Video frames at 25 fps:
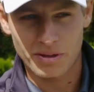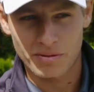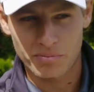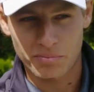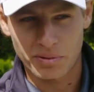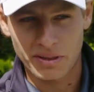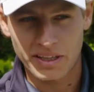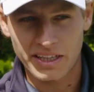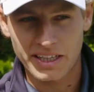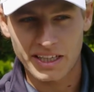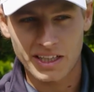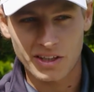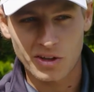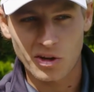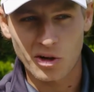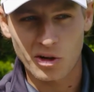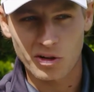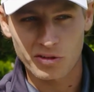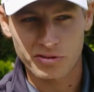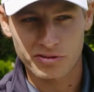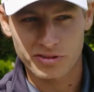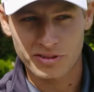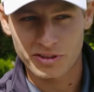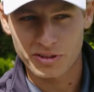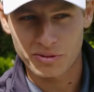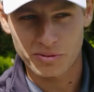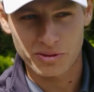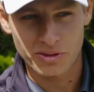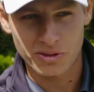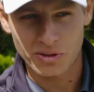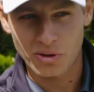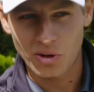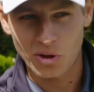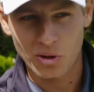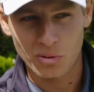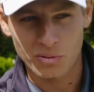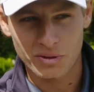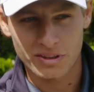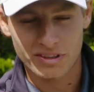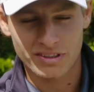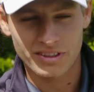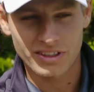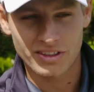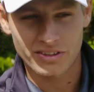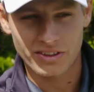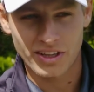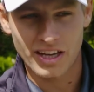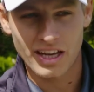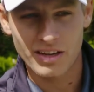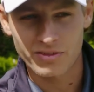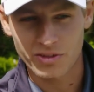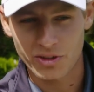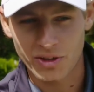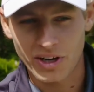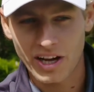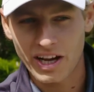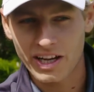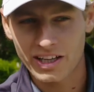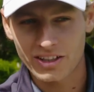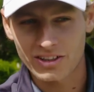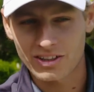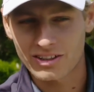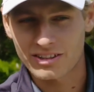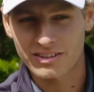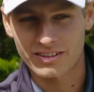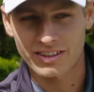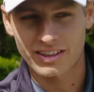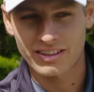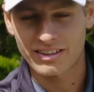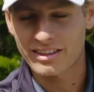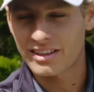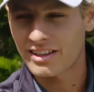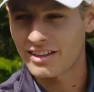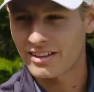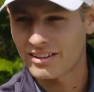and playing golf, you, you, always need to have your idols and,